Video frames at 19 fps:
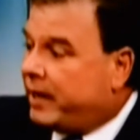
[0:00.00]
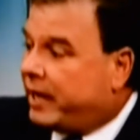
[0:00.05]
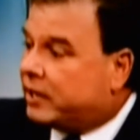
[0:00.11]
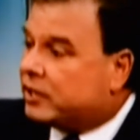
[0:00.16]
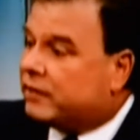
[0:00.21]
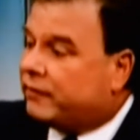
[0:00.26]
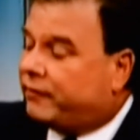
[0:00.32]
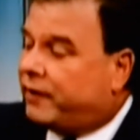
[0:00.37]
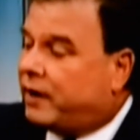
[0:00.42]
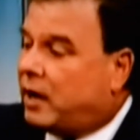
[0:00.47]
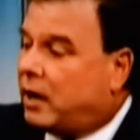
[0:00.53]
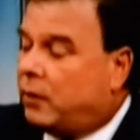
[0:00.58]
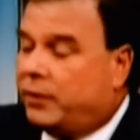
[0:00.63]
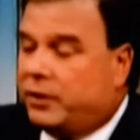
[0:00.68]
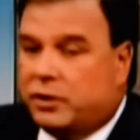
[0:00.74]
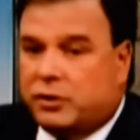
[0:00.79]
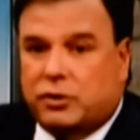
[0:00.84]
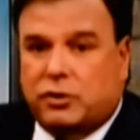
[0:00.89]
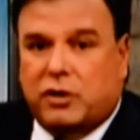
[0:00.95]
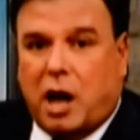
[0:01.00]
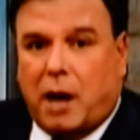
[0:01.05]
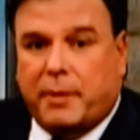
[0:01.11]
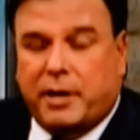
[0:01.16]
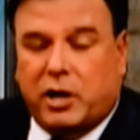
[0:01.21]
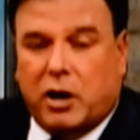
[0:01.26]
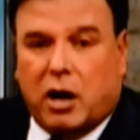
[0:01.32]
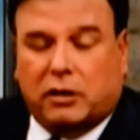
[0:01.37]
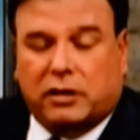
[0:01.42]
because of when the
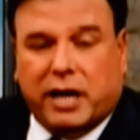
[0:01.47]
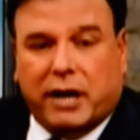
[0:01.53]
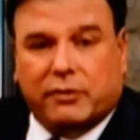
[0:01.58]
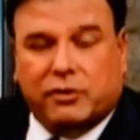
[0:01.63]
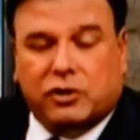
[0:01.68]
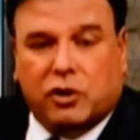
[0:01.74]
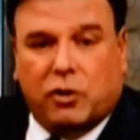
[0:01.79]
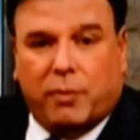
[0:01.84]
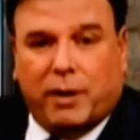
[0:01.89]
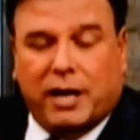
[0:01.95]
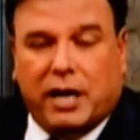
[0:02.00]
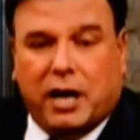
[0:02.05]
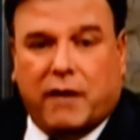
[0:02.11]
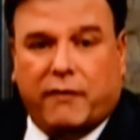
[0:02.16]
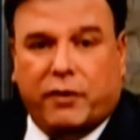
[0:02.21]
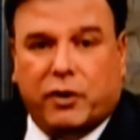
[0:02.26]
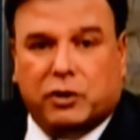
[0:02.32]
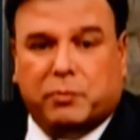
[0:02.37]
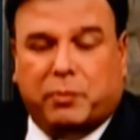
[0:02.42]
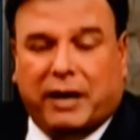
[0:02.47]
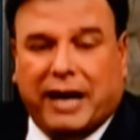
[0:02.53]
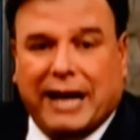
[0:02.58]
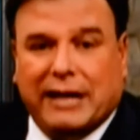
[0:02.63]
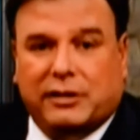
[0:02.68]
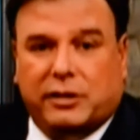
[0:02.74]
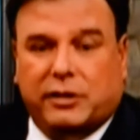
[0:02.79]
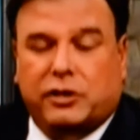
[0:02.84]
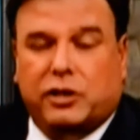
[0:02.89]
tsunami knocked out so many of those
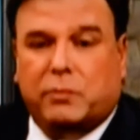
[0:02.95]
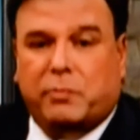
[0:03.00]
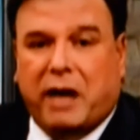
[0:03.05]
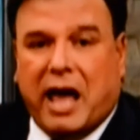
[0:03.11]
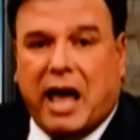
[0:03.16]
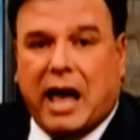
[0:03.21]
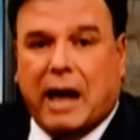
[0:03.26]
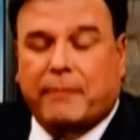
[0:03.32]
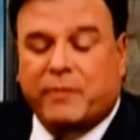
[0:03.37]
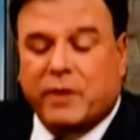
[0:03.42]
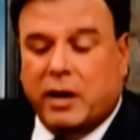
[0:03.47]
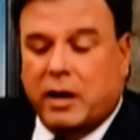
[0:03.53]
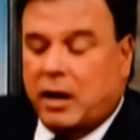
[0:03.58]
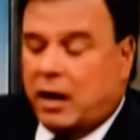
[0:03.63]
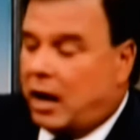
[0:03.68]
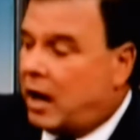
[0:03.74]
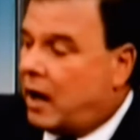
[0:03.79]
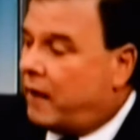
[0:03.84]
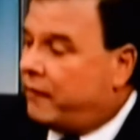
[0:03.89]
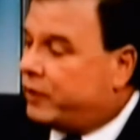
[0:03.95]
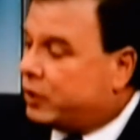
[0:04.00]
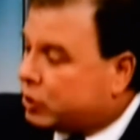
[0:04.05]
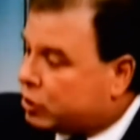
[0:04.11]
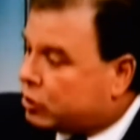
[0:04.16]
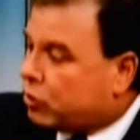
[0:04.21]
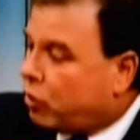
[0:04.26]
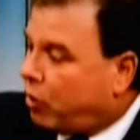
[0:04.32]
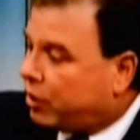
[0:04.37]
plants in Japan. The
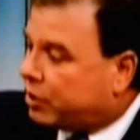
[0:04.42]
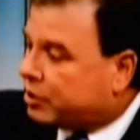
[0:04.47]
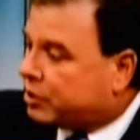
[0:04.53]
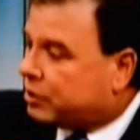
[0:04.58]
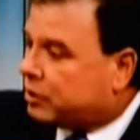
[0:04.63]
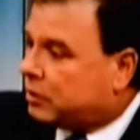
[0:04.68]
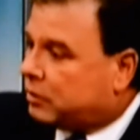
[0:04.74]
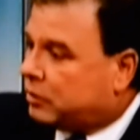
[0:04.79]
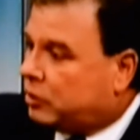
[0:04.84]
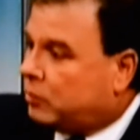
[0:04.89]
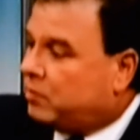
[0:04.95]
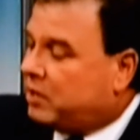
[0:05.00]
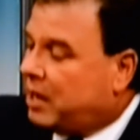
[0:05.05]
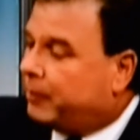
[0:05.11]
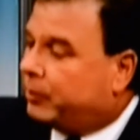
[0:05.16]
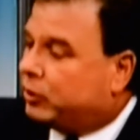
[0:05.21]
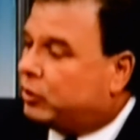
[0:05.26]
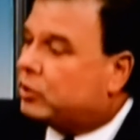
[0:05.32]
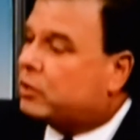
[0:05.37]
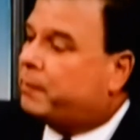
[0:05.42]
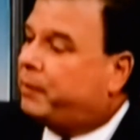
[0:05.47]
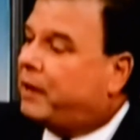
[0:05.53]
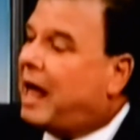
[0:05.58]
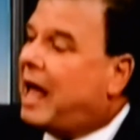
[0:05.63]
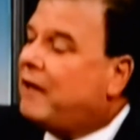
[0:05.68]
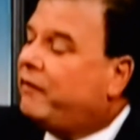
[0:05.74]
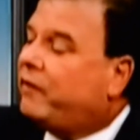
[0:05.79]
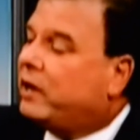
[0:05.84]
source to be able to
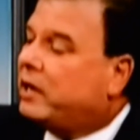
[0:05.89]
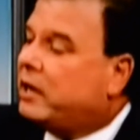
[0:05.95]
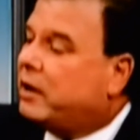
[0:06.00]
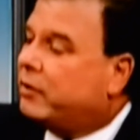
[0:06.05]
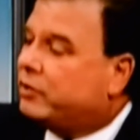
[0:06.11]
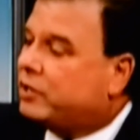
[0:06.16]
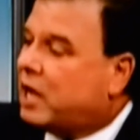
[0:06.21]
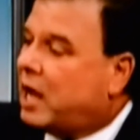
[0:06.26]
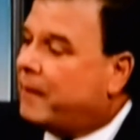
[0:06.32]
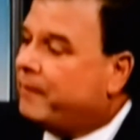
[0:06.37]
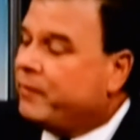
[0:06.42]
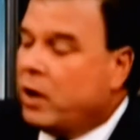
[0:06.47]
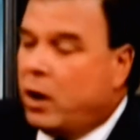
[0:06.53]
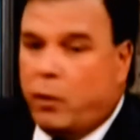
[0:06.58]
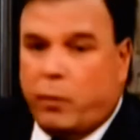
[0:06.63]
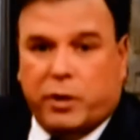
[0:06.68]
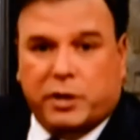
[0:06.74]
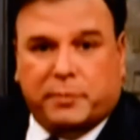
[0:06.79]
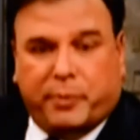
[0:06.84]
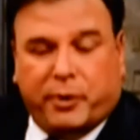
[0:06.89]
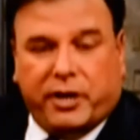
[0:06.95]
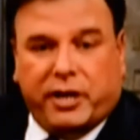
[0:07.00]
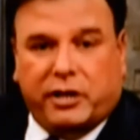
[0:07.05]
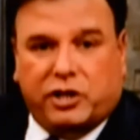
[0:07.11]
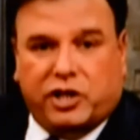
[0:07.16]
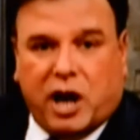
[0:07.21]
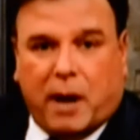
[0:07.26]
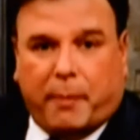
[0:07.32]
supply videotape was put
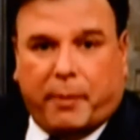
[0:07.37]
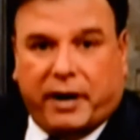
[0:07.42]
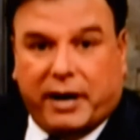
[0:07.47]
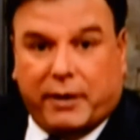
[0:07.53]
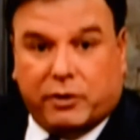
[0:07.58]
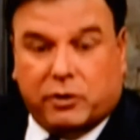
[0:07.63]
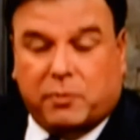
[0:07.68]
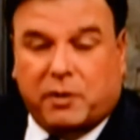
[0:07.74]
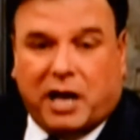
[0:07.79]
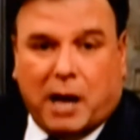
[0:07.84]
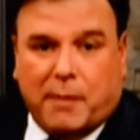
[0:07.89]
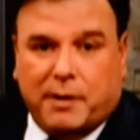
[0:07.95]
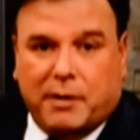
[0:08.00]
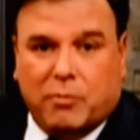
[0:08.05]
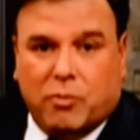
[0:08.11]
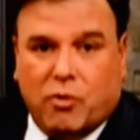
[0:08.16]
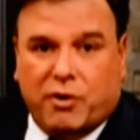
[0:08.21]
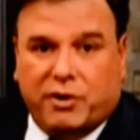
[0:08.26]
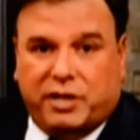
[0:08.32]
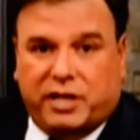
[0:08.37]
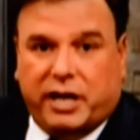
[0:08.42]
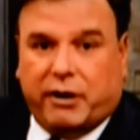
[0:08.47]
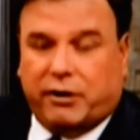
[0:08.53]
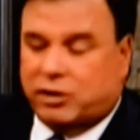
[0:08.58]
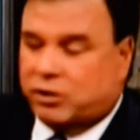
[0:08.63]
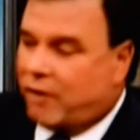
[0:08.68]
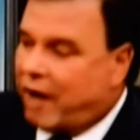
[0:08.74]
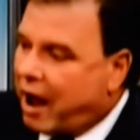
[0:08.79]
in jeopardy. It was becoming more
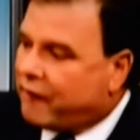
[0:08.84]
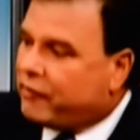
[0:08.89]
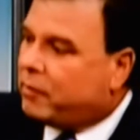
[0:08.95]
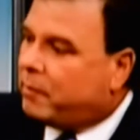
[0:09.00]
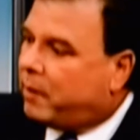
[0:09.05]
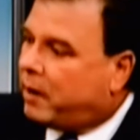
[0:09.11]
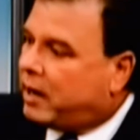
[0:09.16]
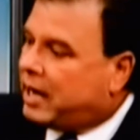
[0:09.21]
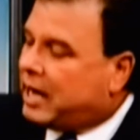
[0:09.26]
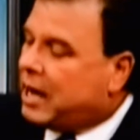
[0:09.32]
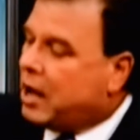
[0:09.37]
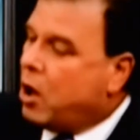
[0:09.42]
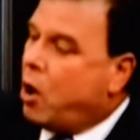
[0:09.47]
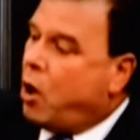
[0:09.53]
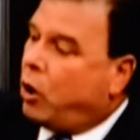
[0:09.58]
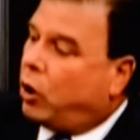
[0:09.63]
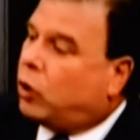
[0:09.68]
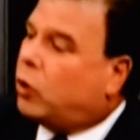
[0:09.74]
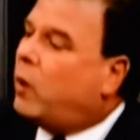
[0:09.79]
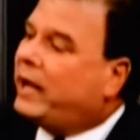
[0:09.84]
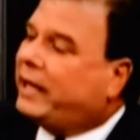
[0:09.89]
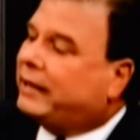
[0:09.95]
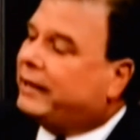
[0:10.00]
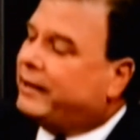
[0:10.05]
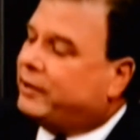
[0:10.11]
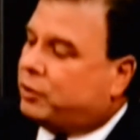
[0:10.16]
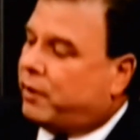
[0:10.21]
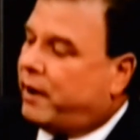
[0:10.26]
dear, so everybody
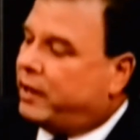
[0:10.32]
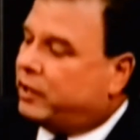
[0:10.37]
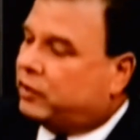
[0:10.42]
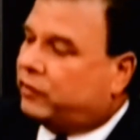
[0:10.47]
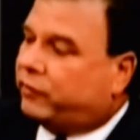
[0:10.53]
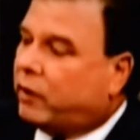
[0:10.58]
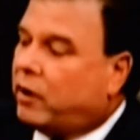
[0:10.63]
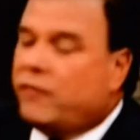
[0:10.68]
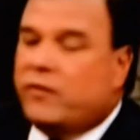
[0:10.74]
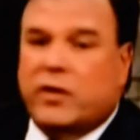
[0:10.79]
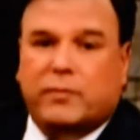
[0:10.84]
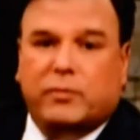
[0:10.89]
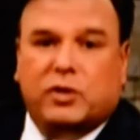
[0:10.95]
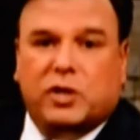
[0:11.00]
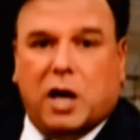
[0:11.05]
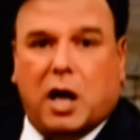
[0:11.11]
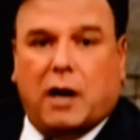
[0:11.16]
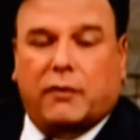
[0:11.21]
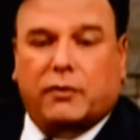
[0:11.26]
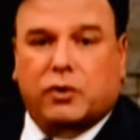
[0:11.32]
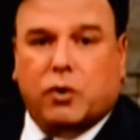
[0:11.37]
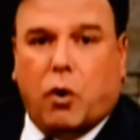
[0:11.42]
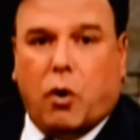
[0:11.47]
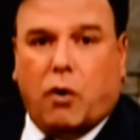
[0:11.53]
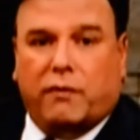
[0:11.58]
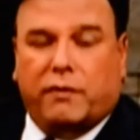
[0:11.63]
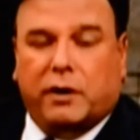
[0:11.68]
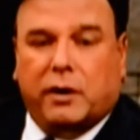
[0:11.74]
quickly transferred themselves
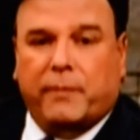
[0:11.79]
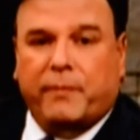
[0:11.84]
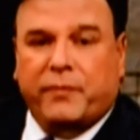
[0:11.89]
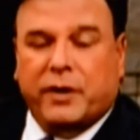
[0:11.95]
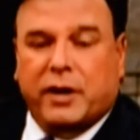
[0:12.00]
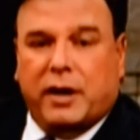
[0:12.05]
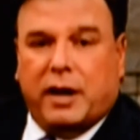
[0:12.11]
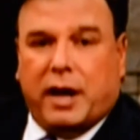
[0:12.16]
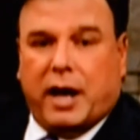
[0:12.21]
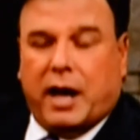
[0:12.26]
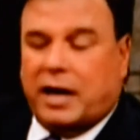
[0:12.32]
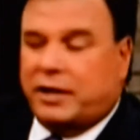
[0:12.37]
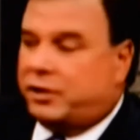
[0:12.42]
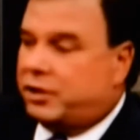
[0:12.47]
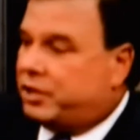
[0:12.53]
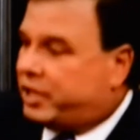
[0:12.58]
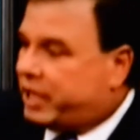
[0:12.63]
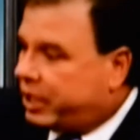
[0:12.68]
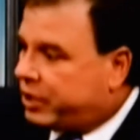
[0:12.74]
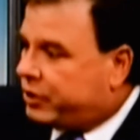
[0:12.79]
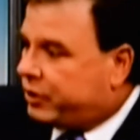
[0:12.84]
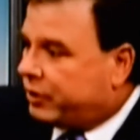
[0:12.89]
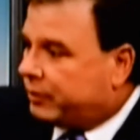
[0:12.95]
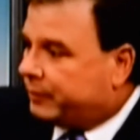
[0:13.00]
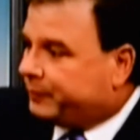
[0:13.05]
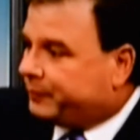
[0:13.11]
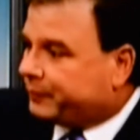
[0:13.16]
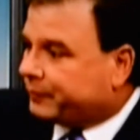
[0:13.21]
over to
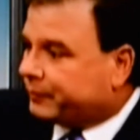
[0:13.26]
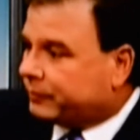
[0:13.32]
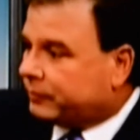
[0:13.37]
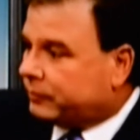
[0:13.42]
digital,